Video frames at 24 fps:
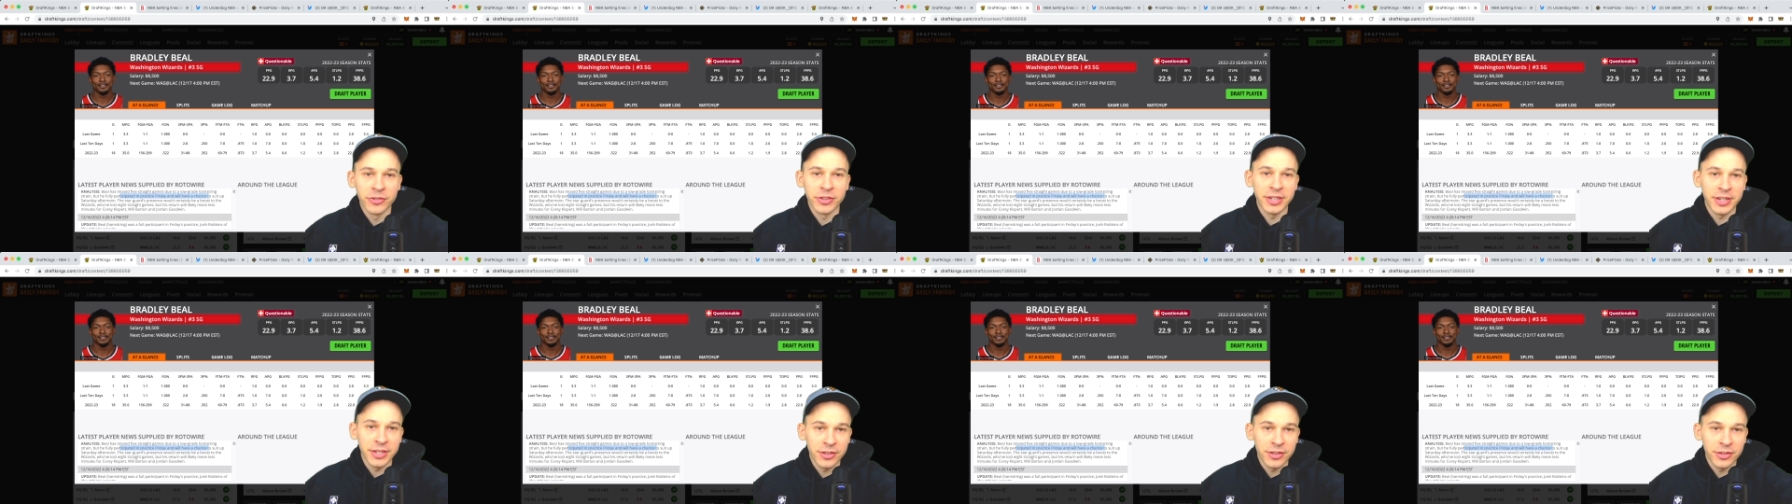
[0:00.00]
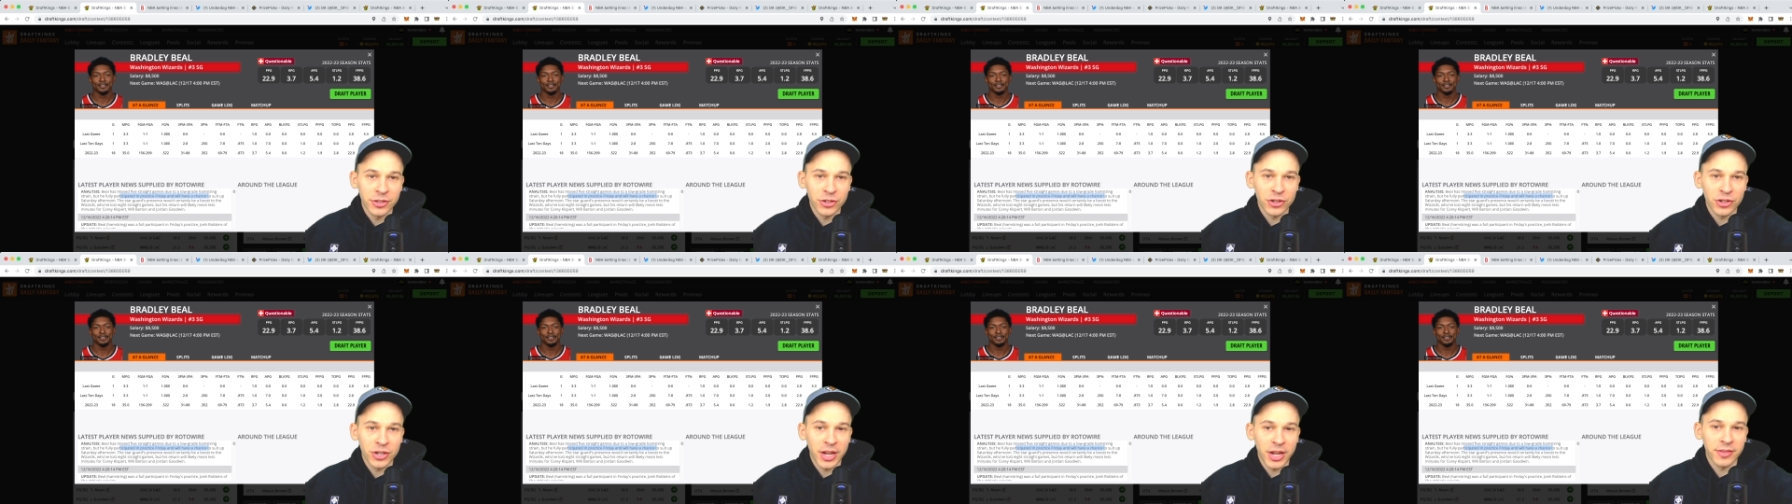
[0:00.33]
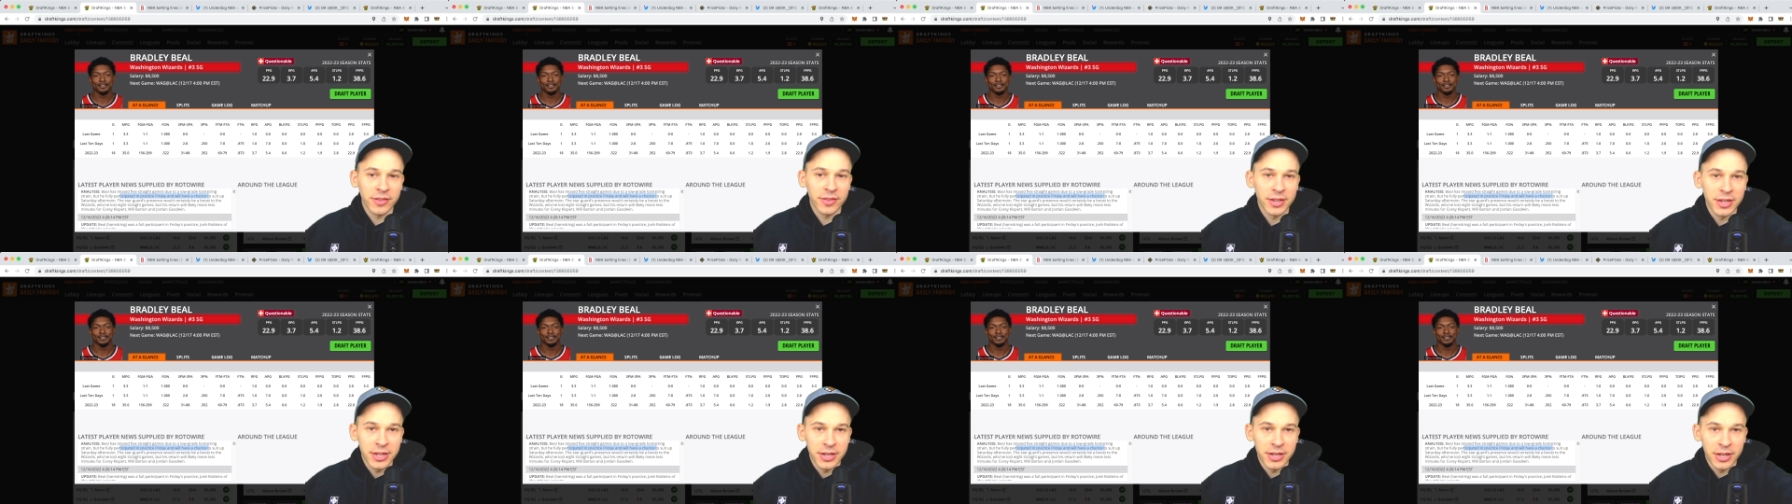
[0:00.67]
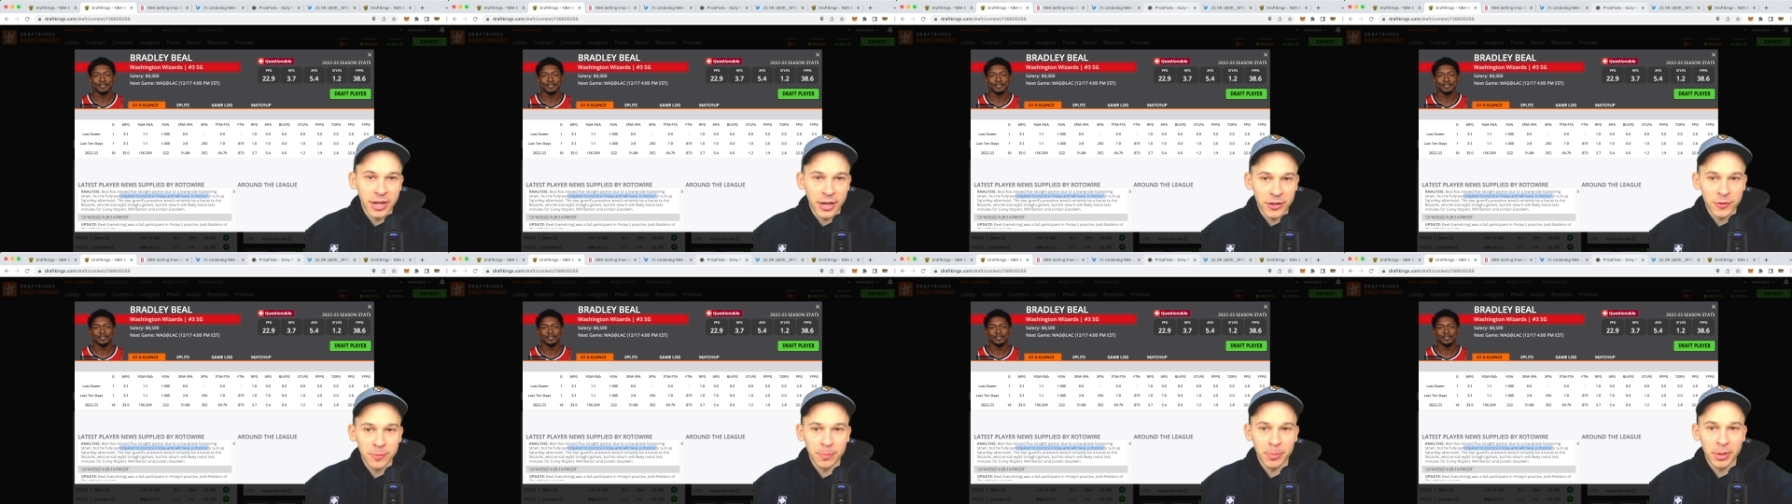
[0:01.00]
a decent chance he
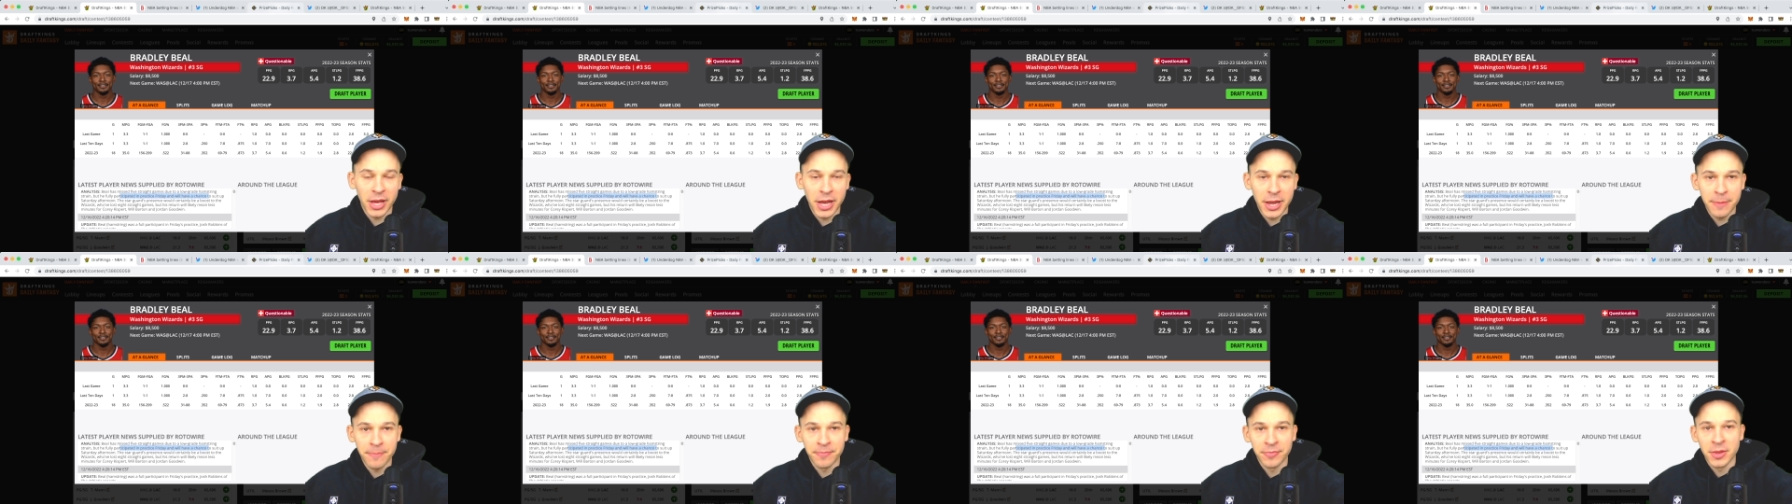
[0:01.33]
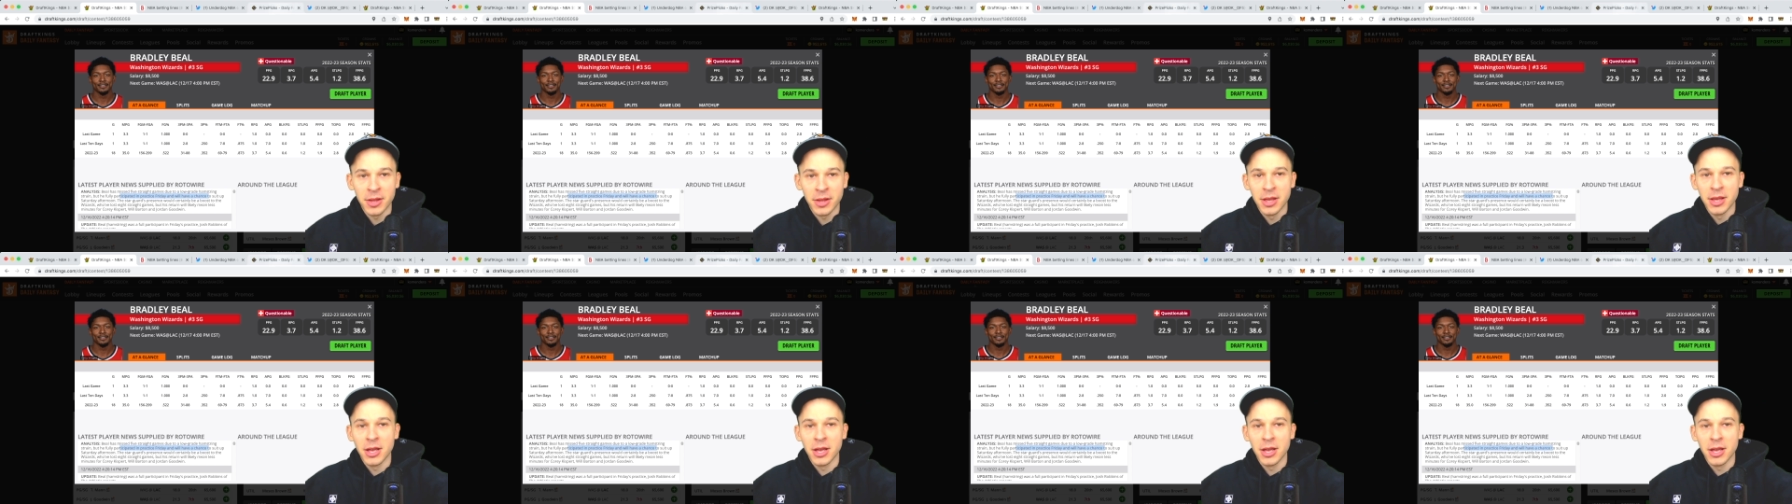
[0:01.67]
does play.